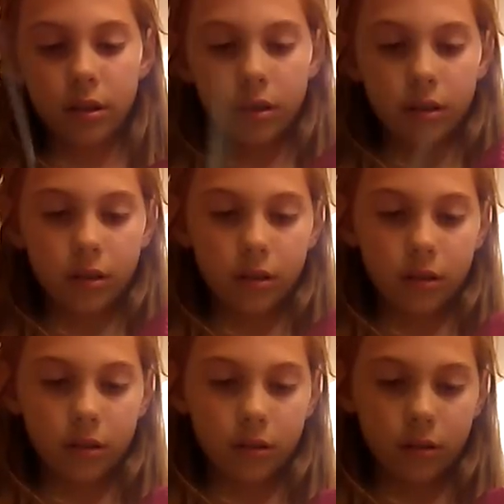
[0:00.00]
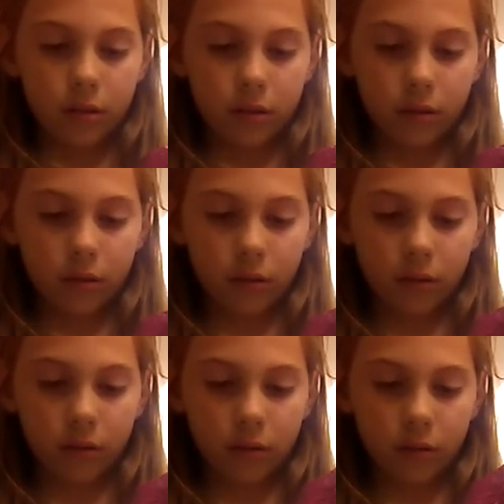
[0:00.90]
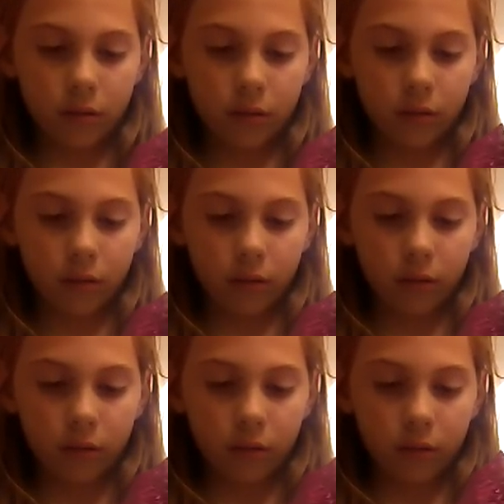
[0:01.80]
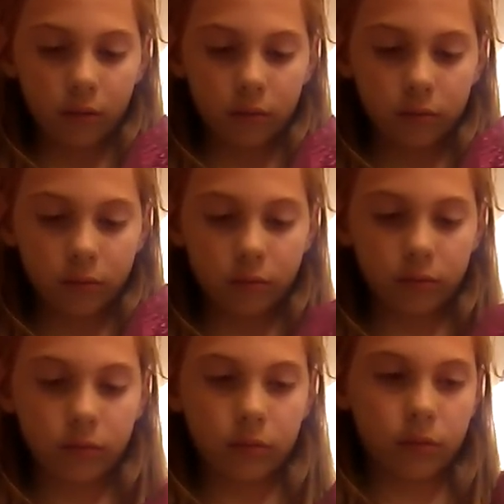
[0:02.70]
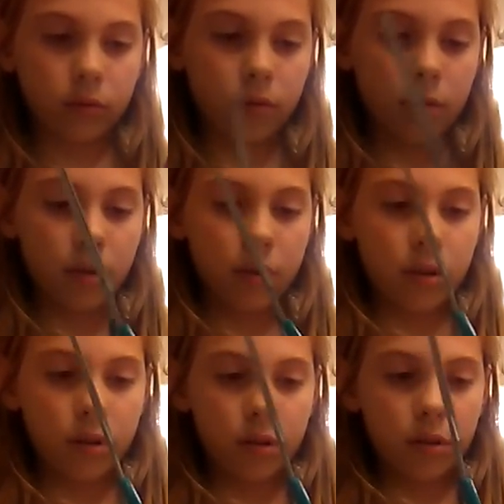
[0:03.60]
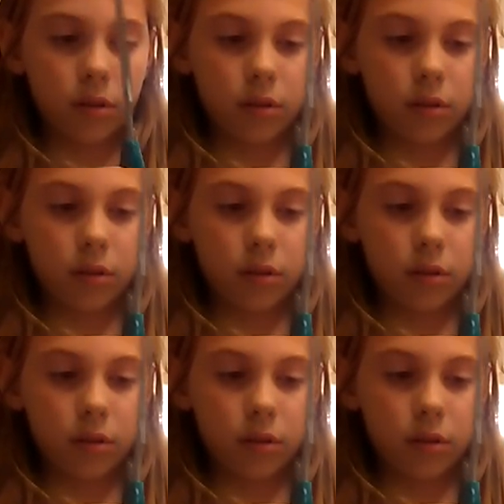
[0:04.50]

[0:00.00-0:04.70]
Nothing is said.